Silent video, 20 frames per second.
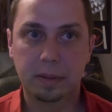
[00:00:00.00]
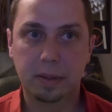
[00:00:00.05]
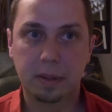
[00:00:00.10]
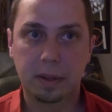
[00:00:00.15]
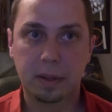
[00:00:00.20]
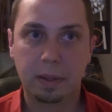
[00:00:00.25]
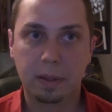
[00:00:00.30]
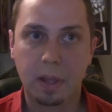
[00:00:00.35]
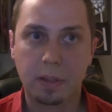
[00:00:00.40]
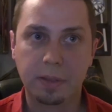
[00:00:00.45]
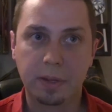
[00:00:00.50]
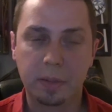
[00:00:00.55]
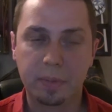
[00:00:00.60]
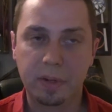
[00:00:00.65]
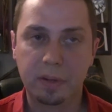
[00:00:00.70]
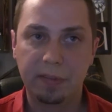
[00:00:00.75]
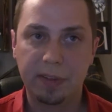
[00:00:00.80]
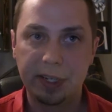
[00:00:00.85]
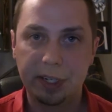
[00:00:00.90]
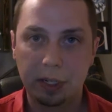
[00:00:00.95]
little
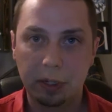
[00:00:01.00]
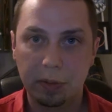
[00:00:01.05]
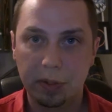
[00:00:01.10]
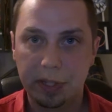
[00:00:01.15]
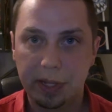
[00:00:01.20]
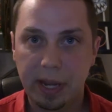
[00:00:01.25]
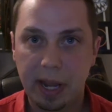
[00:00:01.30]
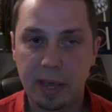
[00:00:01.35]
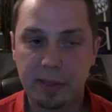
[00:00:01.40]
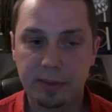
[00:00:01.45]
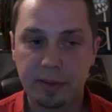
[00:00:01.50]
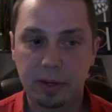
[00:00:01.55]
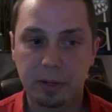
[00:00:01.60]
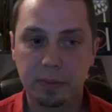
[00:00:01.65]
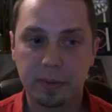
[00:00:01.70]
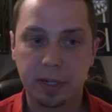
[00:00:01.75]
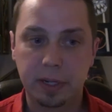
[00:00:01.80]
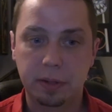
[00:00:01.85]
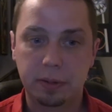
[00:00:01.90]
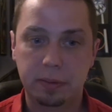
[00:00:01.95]
bit of issue with the catheter.
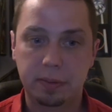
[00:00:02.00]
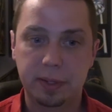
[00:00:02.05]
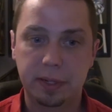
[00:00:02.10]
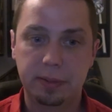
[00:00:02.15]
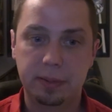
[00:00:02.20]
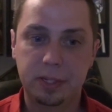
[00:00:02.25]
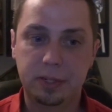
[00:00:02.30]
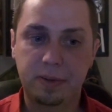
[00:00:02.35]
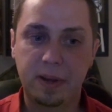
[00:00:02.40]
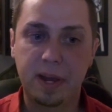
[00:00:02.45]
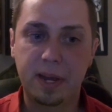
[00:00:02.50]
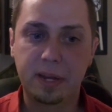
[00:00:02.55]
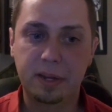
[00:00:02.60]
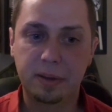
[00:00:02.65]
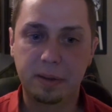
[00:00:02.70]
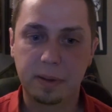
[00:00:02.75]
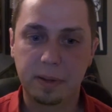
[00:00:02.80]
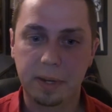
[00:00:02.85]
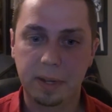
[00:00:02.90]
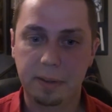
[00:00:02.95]
When you
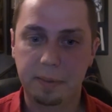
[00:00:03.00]
strain,